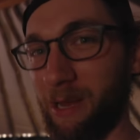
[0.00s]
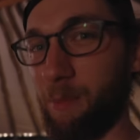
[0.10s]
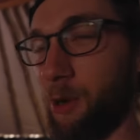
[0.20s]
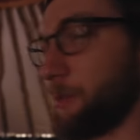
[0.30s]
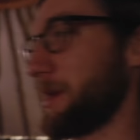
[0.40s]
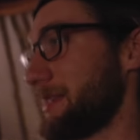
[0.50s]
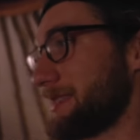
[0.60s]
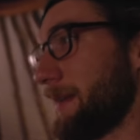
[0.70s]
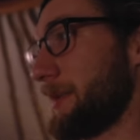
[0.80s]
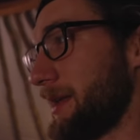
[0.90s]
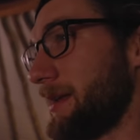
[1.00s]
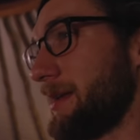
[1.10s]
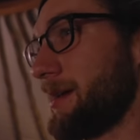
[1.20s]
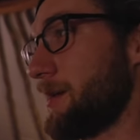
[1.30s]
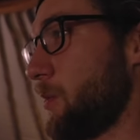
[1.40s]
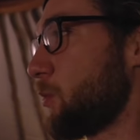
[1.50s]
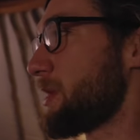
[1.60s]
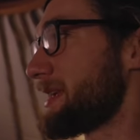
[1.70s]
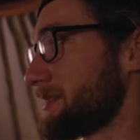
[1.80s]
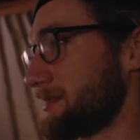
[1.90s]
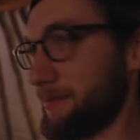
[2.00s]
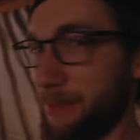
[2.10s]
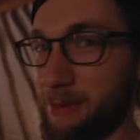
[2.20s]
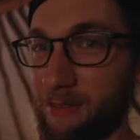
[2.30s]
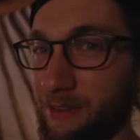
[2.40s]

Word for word: could put one of these up in weeks, maybe